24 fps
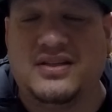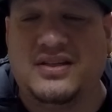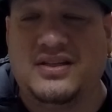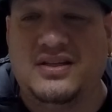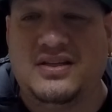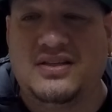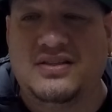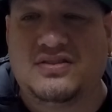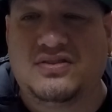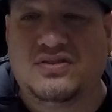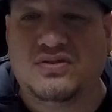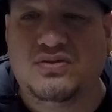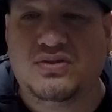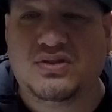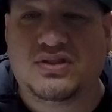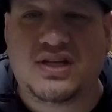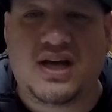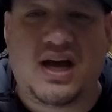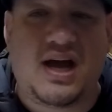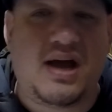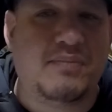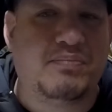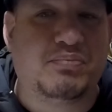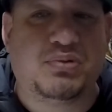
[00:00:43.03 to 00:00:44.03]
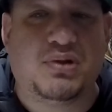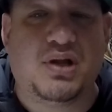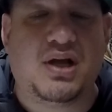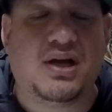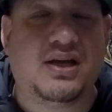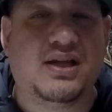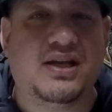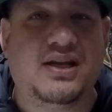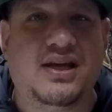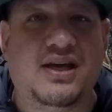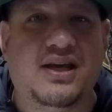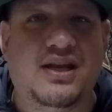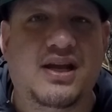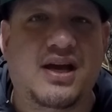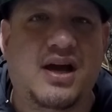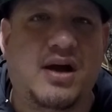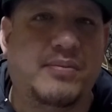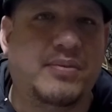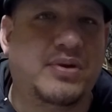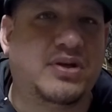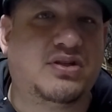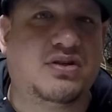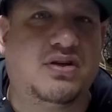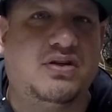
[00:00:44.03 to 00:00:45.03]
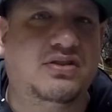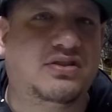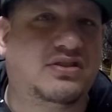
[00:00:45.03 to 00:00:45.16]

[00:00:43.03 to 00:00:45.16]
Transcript: and as soon as I plug it in, I'm gonna turn